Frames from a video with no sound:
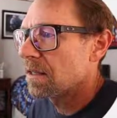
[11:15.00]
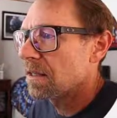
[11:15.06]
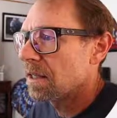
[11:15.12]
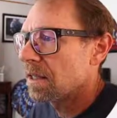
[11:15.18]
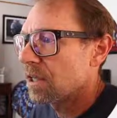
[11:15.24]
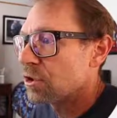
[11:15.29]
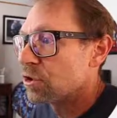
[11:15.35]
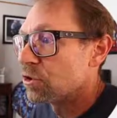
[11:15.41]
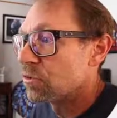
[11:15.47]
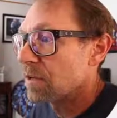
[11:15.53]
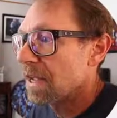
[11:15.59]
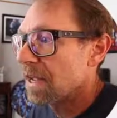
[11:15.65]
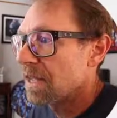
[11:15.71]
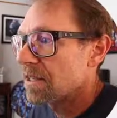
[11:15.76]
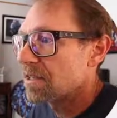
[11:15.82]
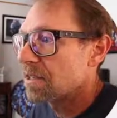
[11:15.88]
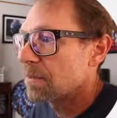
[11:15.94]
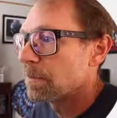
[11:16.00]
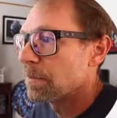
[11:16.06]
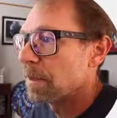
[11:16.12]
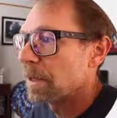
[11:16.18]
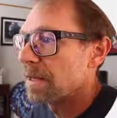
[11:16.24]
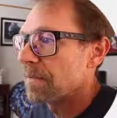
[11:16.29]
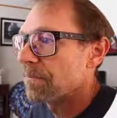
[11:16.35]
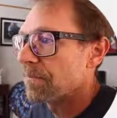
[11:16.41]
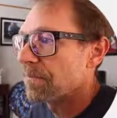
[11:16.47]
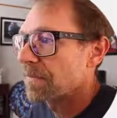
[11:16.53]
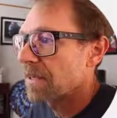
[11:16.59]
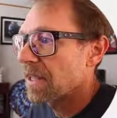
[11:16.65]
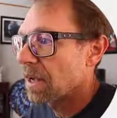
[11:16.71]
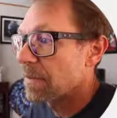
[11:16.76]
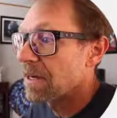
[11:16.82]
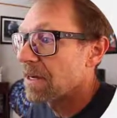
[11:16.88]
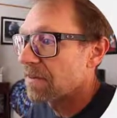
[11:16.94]
address, but
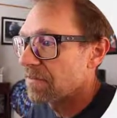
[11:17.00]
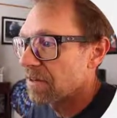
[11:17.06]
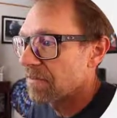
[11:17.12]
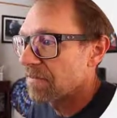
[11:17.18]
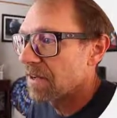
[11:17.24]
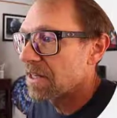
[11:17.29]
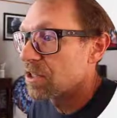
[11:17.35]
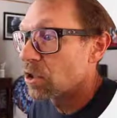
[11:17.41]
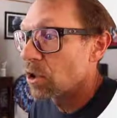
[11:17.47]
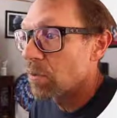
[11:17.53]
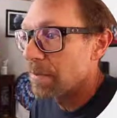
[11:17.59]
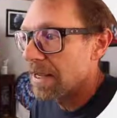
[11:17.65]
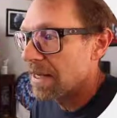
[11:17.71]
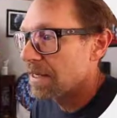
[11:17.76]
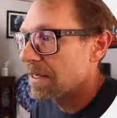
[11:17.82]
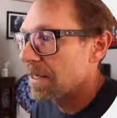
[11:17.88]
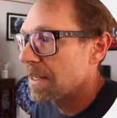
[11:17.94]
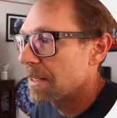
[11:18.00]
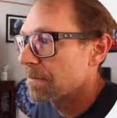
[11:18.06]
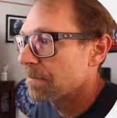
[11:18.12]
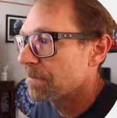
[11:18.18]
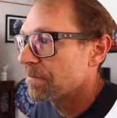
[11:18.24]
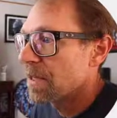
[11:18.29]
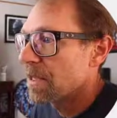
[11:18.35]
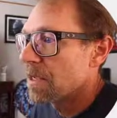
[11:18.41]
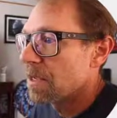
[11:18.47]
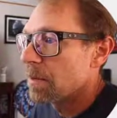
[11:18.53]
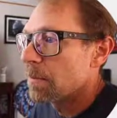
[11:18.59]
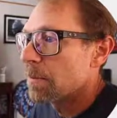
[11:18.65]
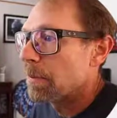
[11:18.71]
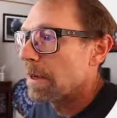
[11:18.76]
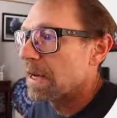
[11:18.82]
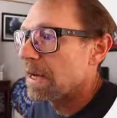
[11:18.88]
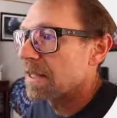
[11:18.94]
a verified domain name,
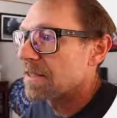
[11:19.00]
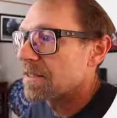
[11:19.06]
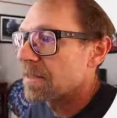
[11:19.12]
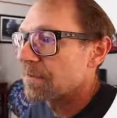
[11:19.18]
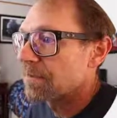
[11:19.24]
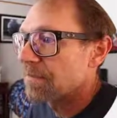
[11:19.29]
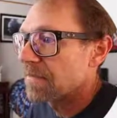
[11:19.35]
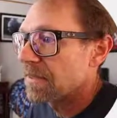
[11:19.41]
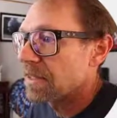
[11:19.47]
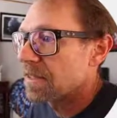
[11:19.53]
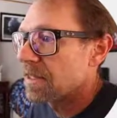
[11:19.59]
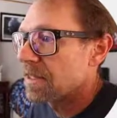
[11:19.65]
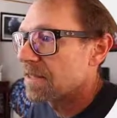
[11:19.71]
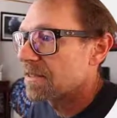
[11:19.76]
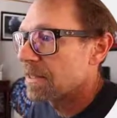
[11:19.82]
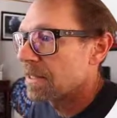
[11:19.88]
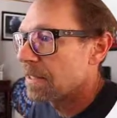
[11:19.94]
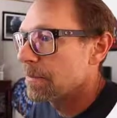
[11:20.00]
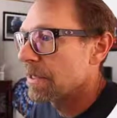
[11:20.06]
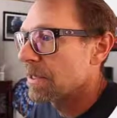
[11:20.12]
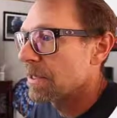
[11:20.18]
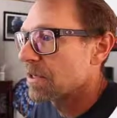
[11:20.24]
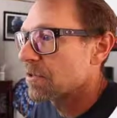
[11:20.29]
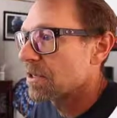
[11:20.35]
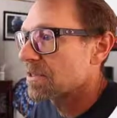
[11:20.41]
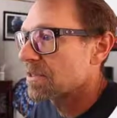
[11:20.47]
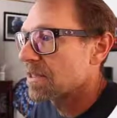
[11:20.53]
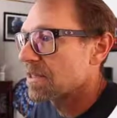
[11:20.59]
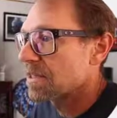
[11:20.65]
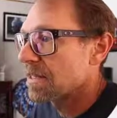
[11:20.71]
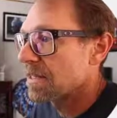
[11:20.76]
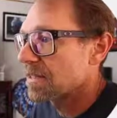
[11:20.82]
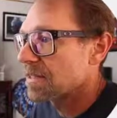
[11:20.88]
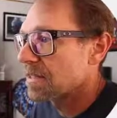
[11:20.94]
but this email address
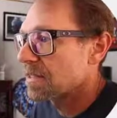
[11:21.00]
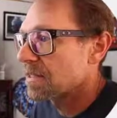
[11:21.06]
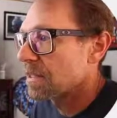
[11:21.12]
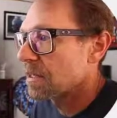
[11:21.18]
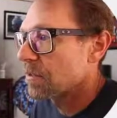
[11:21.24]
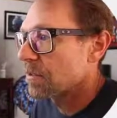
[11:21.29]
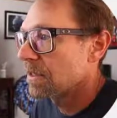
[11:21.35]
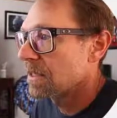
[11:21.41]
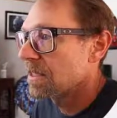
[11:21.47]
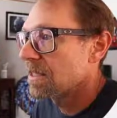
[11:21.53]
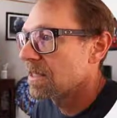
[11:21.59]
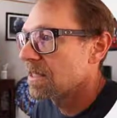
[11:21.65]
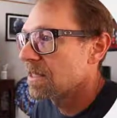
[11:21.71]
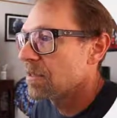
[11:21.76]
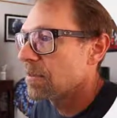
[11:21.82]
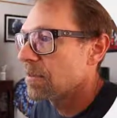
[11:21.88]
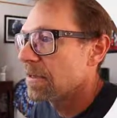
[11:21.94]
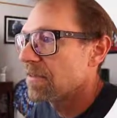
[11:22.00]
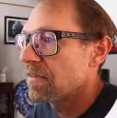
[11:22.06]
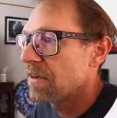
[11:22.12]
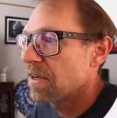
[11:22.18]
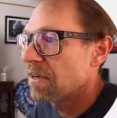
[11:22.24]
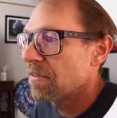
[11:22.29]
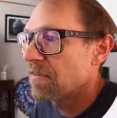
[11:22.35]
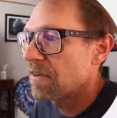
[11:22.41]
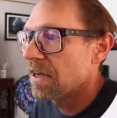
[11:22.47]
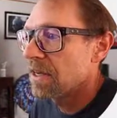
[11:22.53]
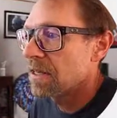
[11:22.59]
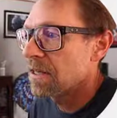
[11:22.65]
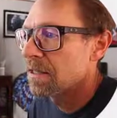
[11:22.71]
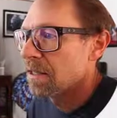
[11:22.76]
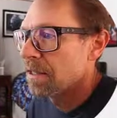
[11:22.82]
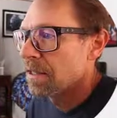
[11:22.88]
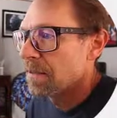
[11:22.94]
doesn't necessarily need to be
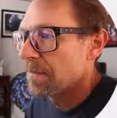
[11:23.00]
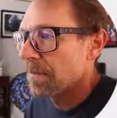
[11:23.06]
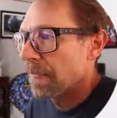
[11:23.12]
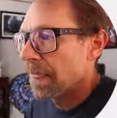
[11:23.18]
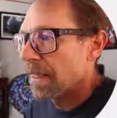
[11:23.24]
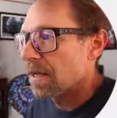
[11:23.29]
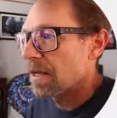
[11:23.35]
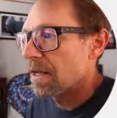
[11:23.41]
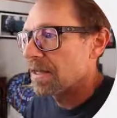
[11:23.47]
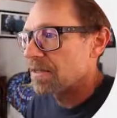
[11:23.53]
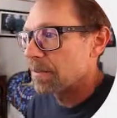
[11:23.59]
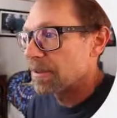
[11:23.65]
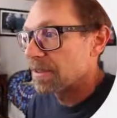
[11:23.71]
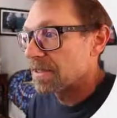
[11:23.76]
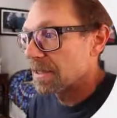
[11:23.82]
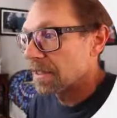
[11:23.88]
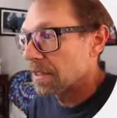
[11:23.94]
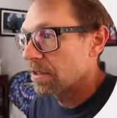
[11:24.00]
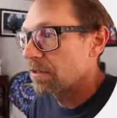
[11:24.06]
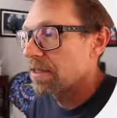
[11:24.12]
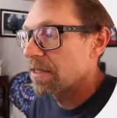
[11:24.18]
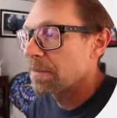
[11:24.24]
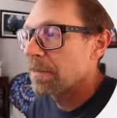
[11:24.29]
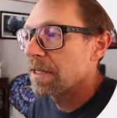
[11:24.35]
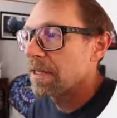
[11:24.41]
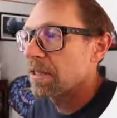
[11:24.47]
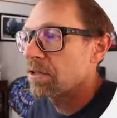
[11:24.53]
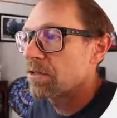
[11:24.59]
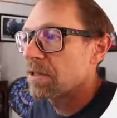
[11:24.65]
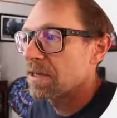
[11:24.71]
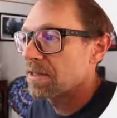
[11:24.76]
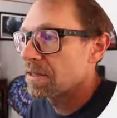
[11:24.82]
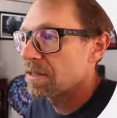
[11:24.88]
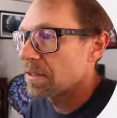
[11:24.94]
verified as a particular email
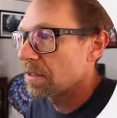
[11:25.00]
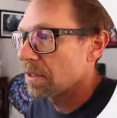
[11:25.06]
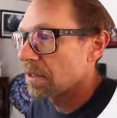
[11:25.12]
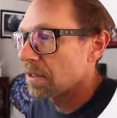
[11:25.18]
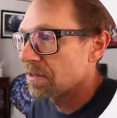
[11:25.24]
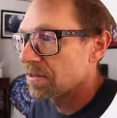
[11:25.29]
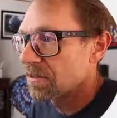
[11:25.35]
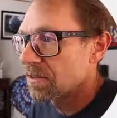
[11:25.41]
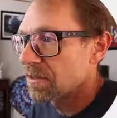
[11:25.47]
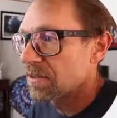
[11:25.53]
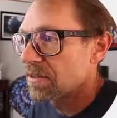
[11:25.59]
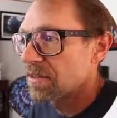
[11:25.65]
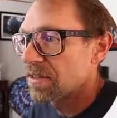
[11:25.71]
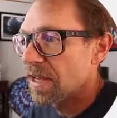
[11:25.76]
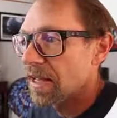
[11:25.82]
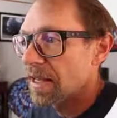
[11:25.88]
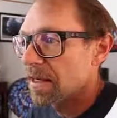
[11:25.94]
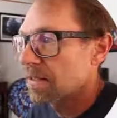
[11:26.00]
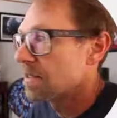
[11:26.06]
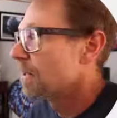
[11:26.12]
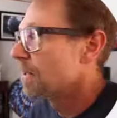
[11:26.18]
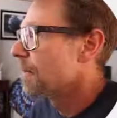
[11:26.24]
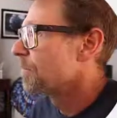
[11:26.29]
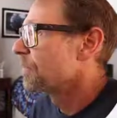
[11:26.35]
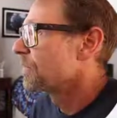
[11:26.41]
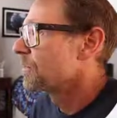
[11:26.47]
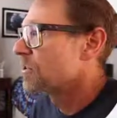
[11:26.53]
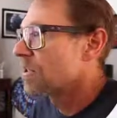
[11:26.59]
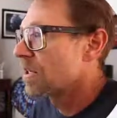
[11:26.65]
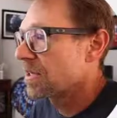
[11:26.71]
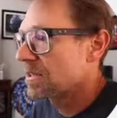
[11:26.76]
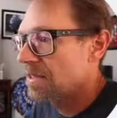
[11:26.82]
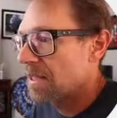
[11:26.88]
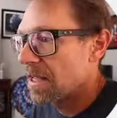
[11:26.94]
address. It'll still send,
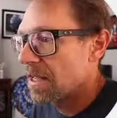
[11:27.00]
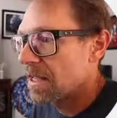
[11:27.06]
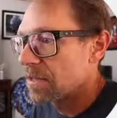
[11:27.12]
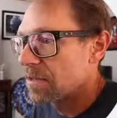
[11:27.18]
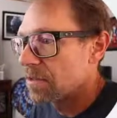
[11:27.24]
just as